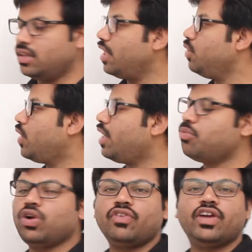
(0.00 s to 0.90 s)
Then you get
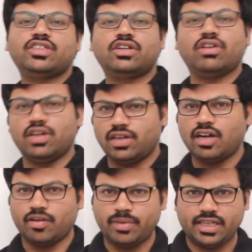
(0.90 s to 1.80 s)
motivation to learn
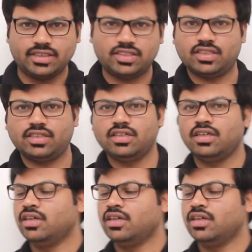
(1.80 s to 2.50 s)
normalization.